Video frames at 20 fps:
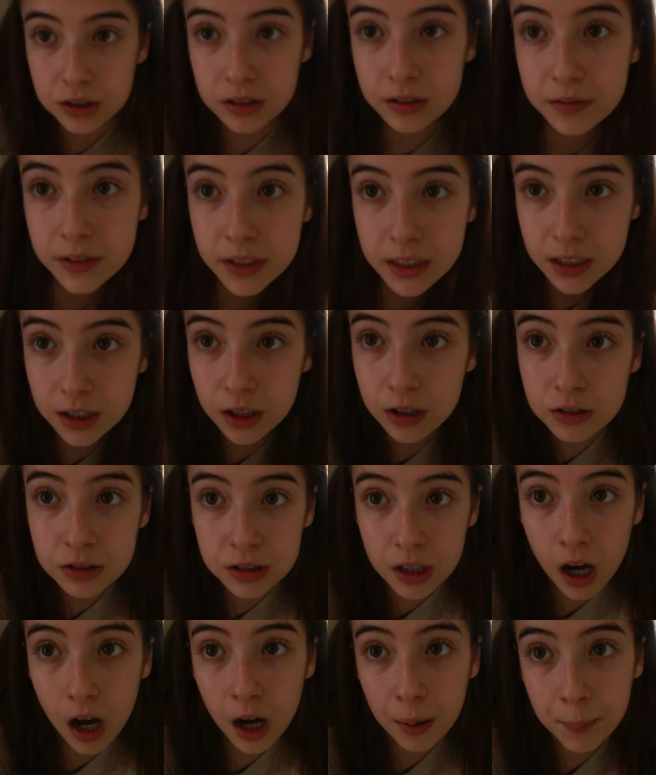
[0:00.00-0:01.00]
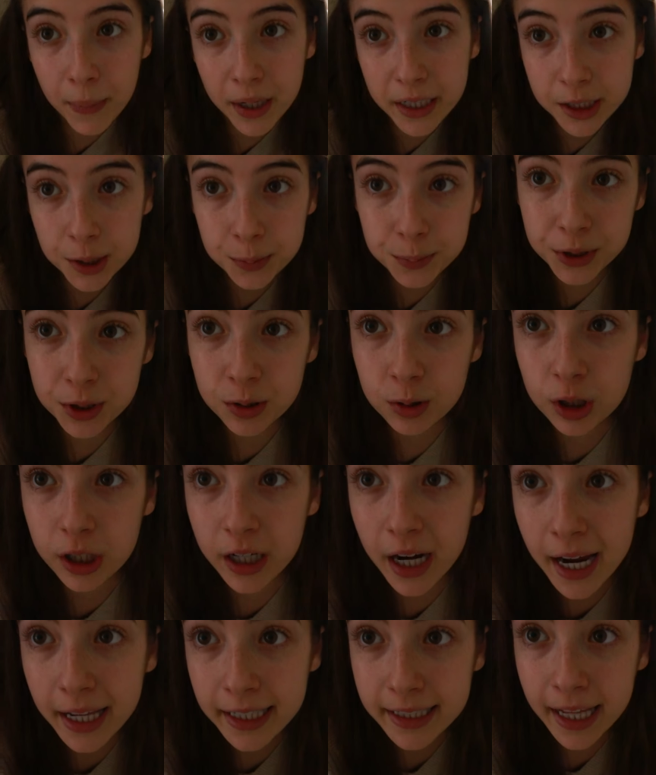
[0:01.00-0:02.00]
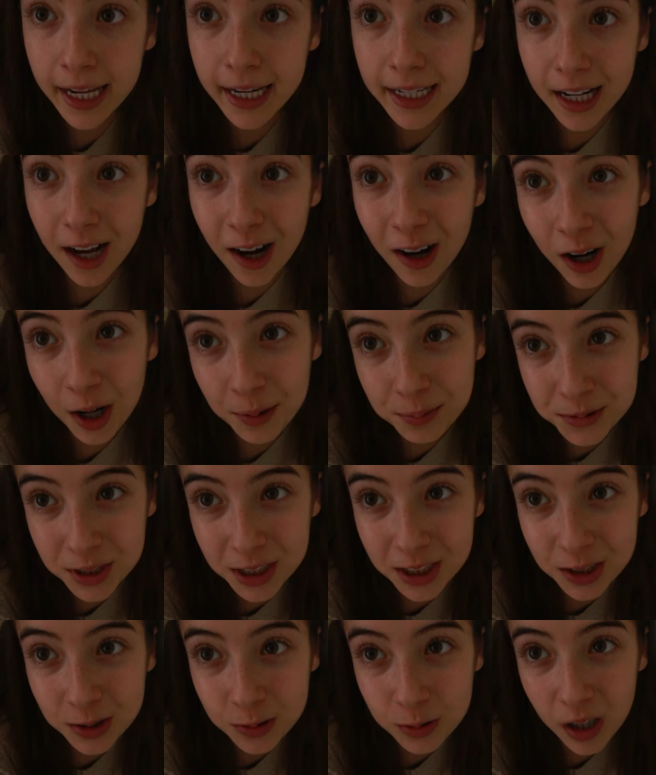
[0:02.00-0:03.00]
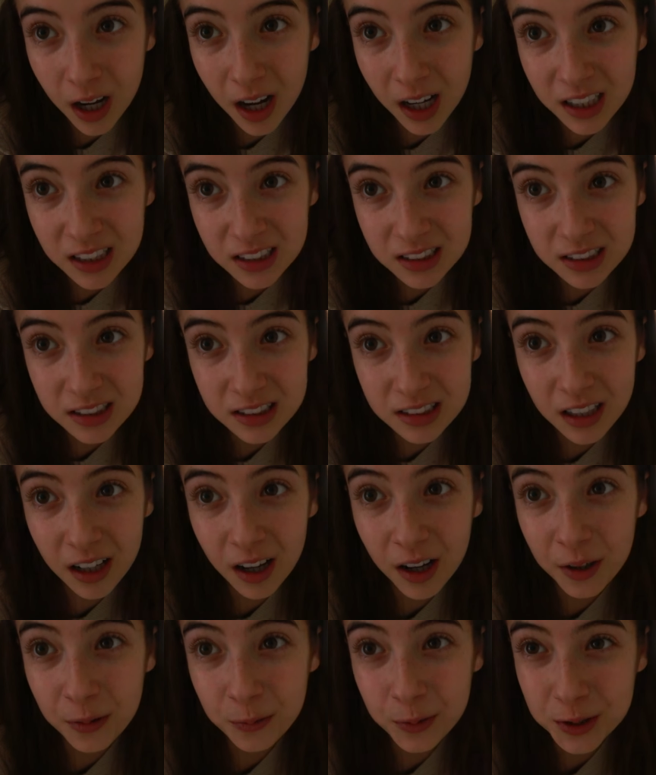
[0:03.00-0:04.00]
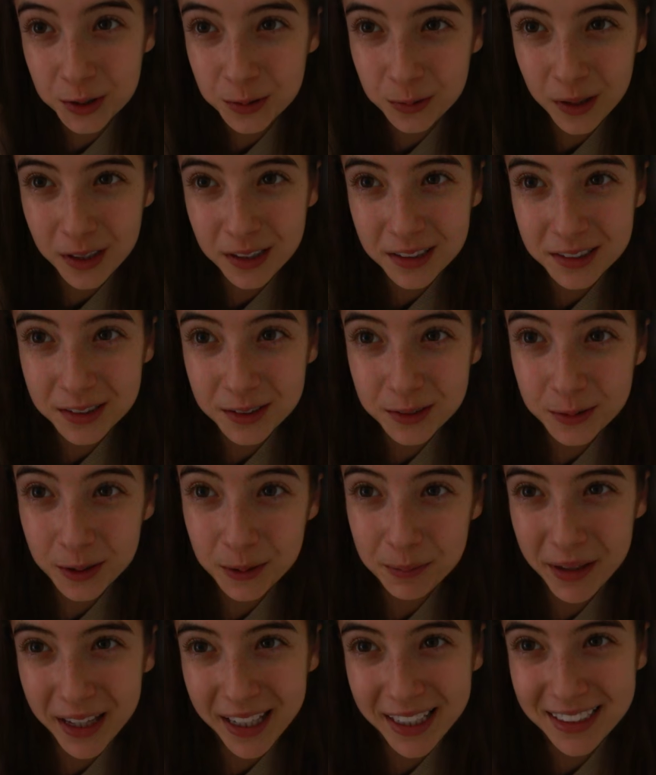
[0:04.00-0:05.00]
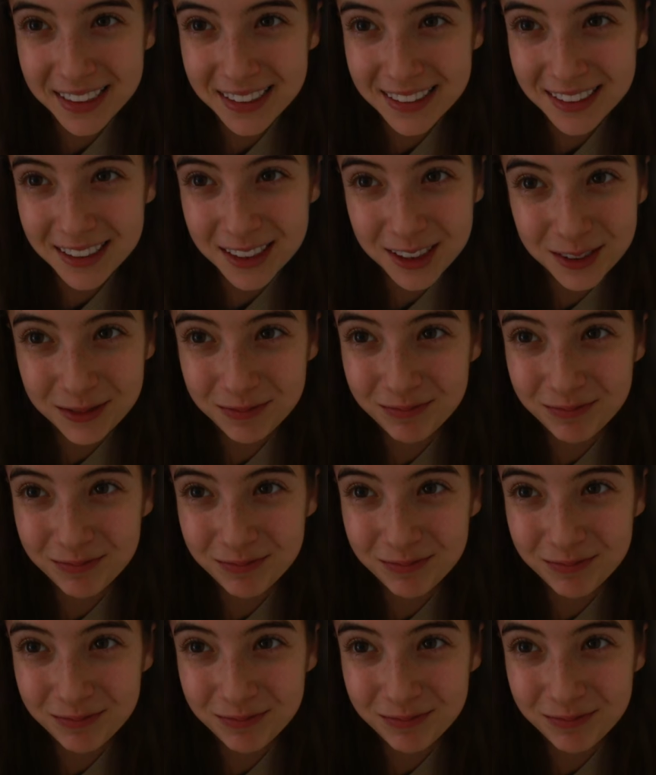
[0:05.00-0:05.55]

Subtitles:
Videos on my computer, and then I'll update you guys on which ones we picked.